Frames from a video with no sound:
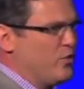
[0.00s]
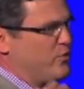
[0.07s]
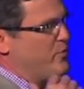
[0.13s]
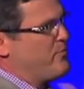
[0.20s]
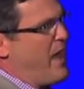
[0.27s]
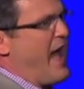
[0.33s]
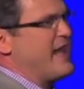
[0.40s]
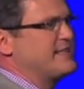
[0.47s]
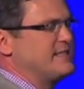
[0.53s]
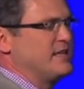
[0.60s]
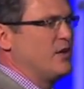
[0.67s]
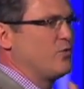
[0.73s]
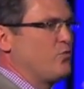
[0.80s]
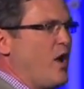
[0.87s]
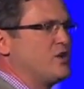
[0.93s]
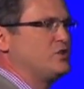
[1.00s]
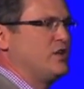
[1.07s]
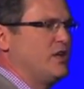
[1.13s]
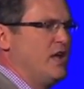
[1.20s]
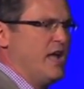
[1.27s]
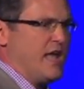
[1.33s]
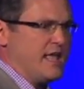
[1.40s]
through passing and
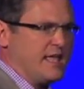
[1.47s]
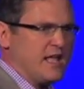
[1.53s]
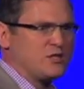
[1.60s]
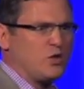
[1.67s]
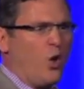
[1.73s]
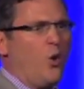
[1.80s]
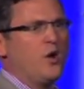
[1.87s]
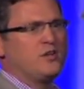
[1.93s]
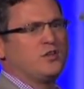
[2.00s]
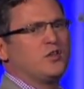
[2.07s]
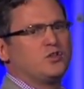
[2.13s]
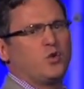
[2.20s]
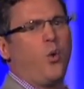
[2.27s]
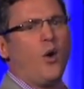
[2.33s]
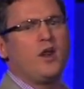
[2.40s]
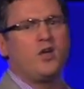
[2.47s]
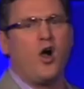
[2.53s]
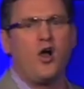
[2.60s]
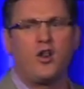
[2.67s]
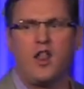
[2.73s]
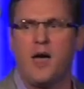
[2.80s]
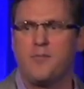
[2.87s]
rushing. He gets all the way to the
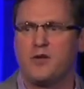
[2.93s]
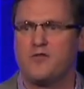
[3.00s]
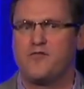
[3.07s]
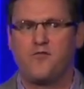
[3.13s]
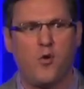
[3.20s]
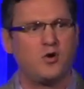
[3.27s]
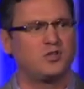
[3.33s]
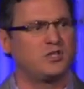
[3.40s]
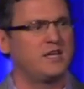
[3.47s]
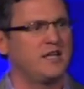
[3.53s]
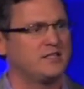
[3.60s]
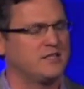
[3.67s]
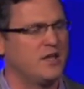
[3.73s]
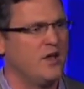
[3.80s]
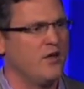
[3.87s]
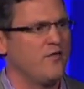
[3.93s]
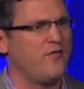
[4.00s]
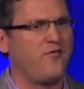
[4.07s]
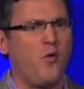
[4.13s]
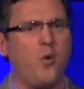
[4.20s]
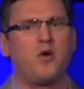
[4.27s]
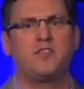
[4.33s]
20-yard line, but unfortunately it's
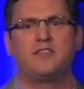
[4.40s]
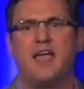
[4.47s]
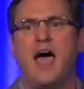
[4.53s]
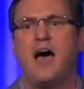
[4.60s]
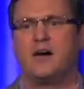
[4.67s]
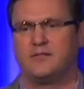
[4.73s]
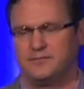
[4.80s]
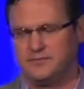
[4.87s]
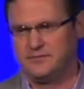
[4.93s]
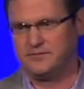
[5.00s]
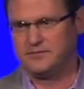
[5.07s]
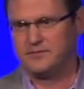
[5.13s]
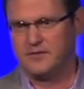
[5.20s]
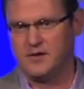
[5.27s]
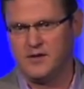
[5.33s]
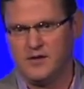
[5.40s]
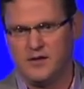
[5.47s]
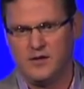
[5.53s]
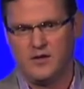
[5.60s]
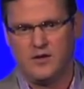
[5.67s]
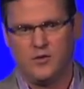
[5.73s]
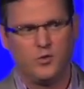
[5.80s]
4th down
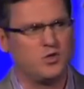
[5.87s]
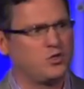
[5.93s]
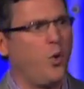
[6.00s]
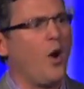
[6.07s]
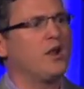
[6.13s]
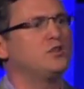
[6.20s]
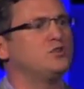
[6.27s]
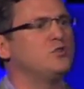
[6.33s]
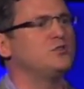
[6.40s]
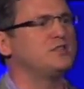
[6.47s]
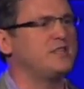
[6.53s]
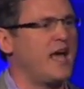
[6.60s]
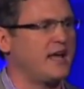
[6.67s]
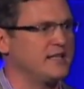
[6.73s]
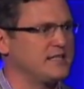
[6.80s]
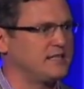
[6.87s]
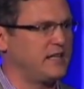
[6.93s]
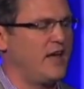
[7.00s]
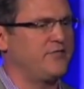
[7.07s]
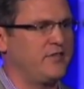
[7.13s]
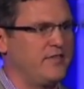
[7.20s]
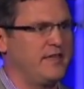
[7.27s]
with 22 seconds
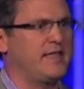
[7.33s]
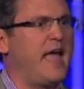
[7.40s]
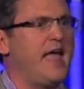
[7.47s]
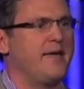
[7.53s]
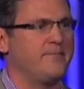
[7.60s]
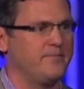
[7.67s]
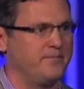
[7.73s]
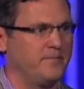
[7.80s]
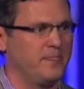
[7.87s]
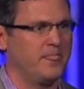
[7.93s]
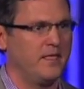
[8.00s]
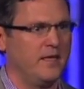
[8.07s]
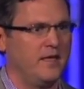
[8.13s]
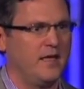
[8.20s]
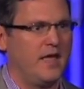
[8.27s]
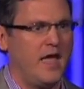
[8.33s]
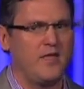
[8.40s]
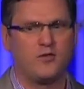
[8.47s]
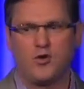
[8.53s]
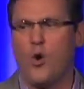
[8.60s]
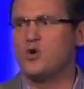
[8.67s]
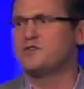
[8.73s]
left in the game.
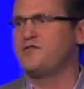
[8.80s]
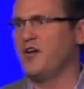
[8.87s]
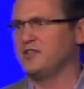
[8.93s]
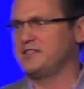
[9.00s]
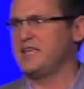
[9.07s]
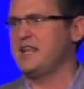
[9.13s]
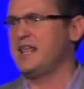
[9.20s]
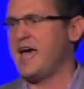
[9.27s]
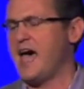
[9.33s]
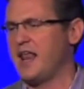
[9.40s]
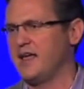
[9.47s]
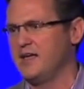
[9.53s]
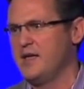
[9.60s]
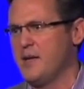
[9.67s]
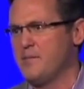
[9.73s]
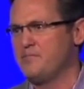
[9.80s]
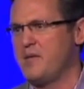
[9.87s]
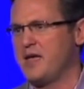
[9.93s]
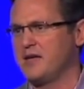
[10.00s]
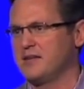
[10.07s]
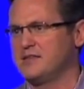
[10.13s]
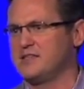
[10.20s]
And Coach Veltiti had to
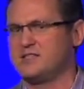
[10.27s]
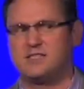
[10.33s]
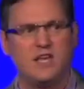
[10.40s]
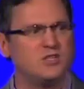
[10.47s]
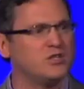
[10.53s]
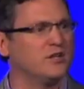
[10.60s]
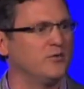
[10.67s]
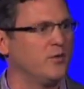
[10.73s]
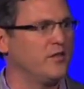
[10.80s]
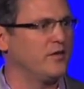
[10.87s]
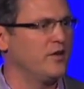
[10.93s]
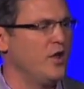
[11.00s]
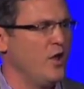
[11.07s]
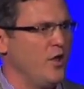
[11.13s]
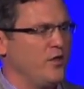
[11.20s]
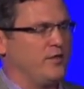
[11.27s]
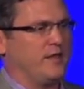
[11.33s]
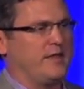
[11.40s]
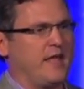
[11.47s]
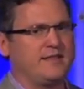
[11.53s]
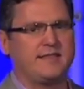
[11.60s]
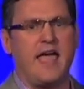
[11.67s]
make a decision whether to
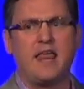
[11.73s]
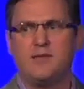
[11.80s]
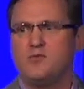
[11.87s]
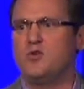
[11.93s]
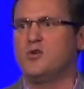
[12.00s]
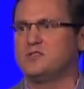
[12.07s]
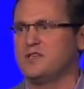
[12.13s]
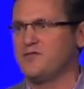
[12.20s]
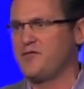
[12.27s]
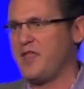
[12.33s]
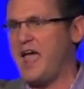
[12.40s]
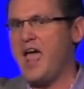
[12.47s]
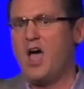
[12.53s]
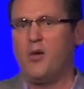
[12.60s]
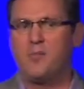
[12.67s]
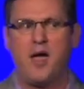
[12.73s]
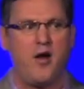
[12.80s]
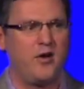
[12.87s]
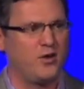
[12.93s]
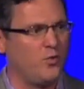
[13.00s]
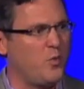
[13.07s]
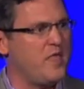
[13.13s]
get Danny Munoz in for the Hail
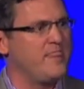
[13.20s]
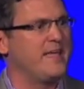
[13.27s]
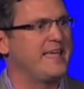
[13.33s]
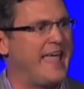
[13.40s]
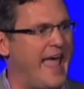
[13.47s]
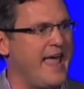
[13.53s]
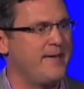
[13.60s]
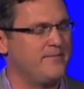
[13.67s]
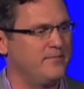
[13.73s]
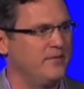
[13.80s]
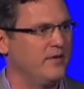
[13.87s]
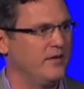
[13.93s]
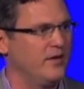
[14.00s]
Mary to win the game